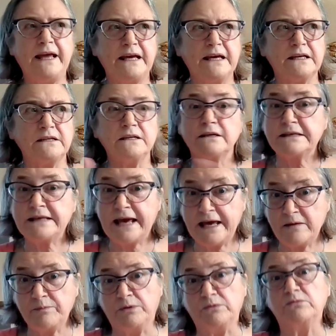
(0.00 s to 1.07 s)
And
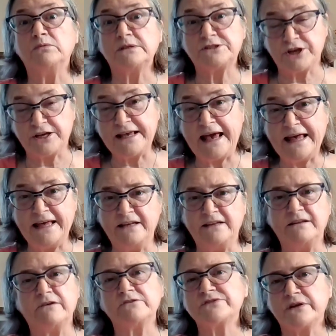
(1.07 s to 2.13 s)
cable, which
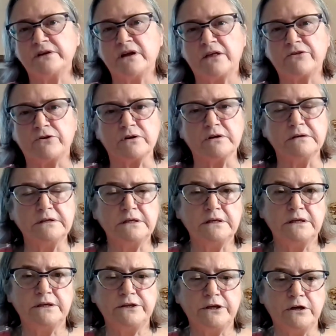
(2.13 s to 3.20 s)
again, there's another,
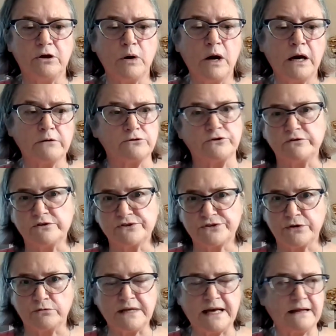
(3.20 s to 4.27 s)
$100 or
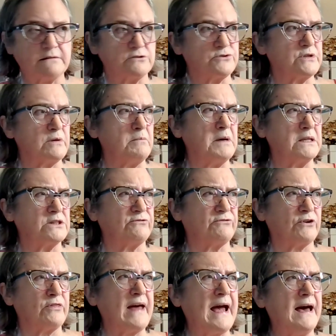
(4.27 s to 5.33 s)
so a
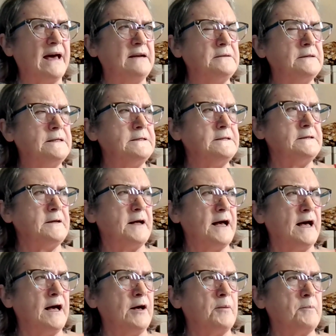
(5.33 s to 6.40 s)
month for that.
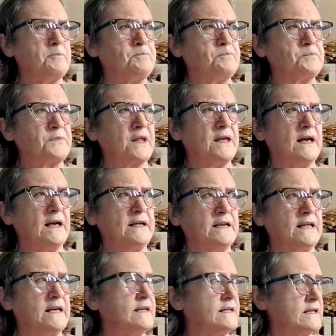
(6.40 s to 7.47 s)
And
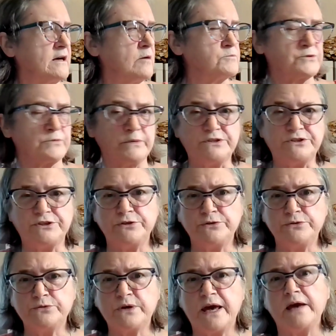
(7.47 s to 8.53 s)
it comes with
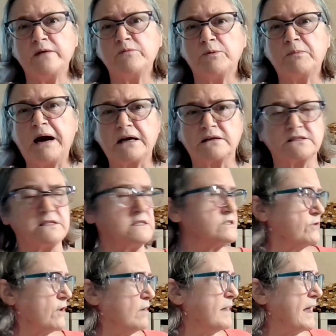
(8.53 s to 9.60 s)
2 cable
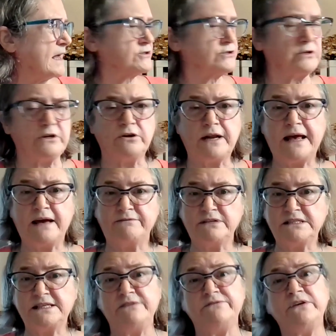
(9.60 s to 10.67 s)
boxes. So I'm actually going to
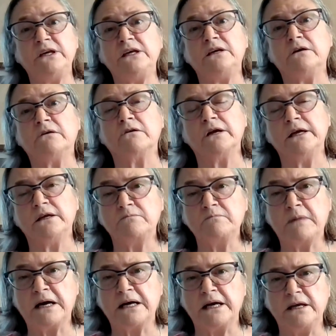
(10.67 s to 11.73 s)
have a TV here
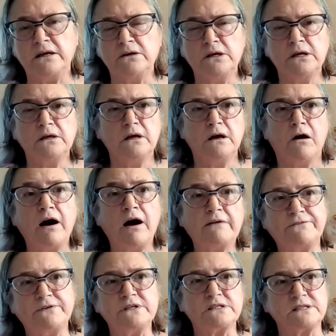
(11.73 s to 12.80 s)
in my
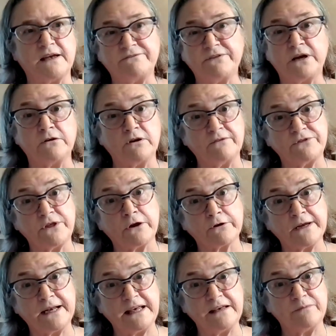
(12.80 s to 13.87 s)
office. I figured if
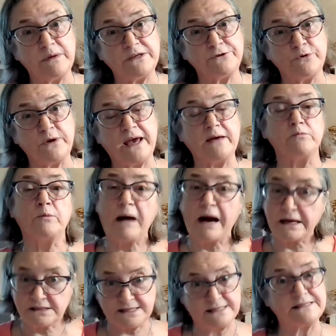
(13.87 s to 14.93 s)
they're going to give me 2 cable
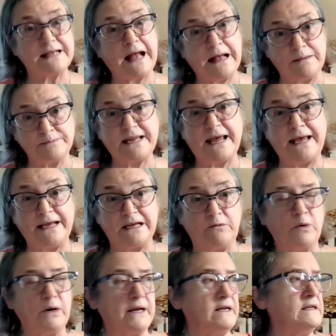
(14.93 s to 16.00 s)
boxes, I'm
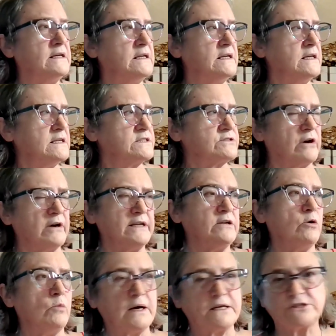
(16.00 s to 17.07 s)
taking one. So I
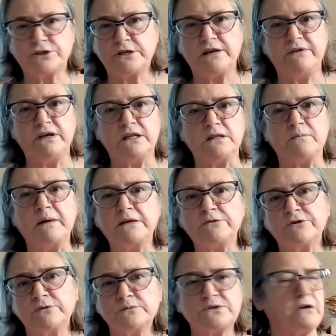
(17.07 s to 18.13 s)
don't watch TV in the
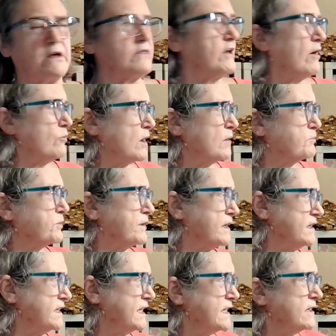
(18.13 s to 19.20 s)
bedroom. So I thought, well, I'll
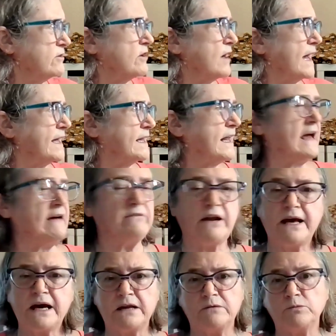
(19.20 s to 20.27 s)
put it in here and I can have
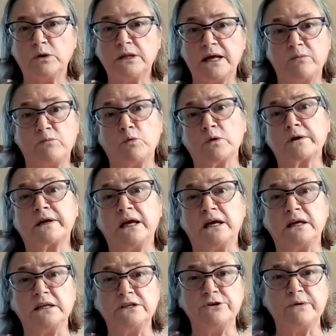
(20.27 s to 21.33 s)
it on while I'm
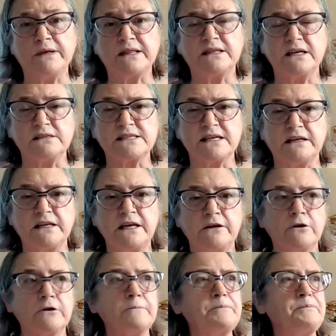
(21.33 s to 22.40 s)
working and doing things in
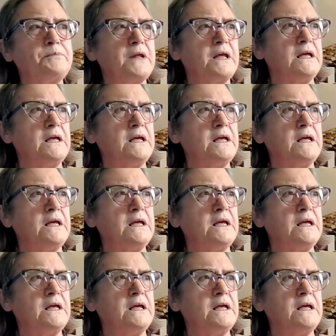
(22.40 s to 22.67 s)
here.